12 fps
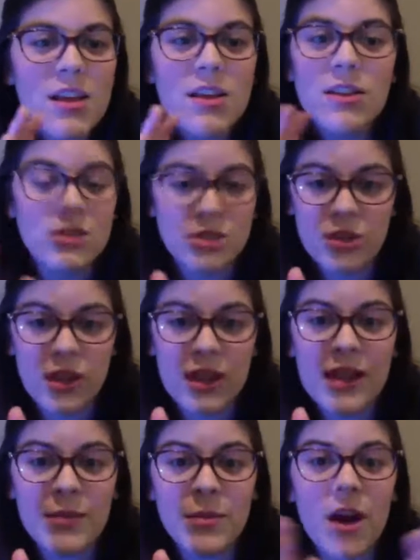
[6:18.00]
So they
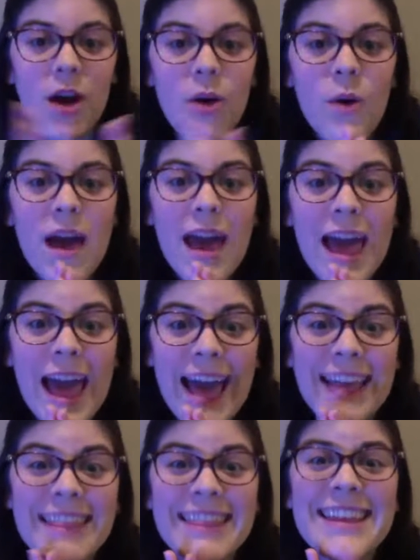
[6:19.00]
let him go.
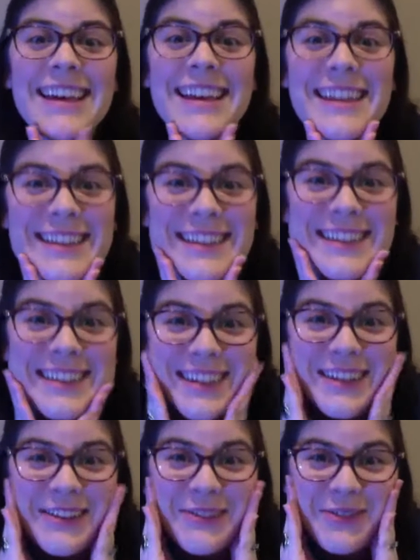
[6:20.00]
And then
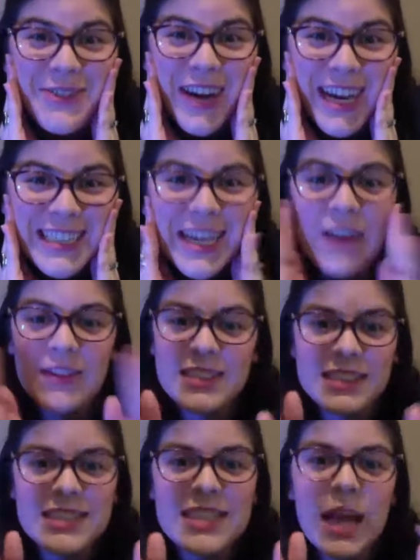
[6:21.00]
you find out, this
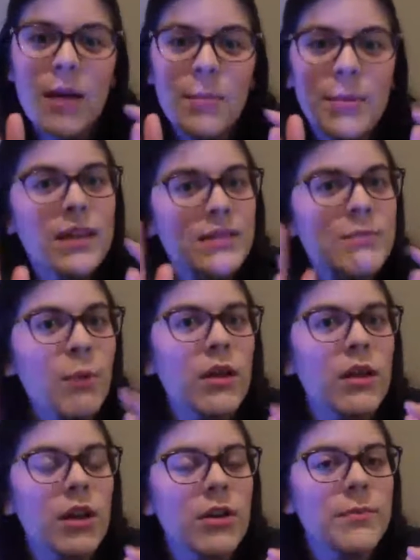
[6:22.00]
is like a big
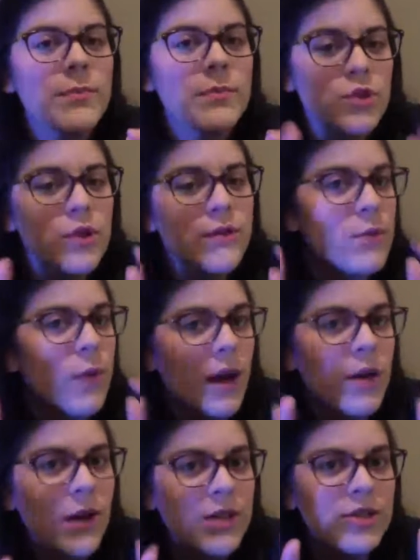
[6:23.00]
spoiler. So if you want
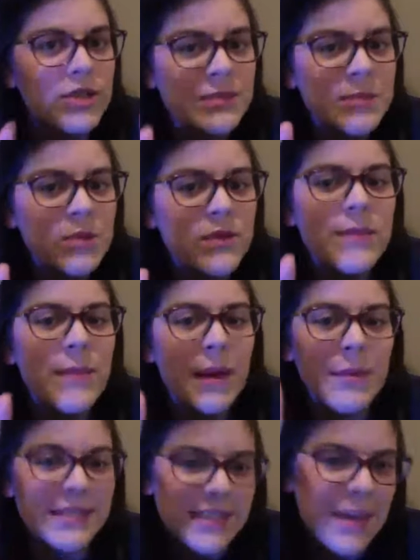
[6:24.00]
to watch this movie,
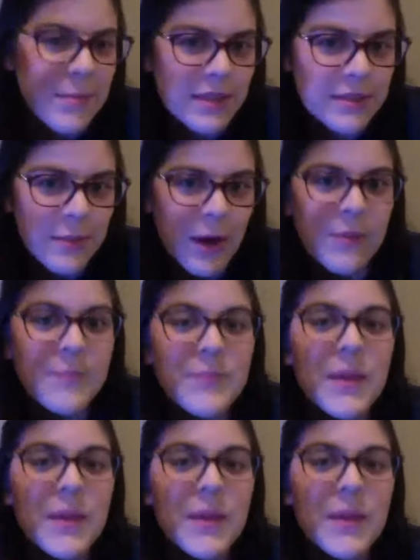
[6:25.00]
maybe skip this part.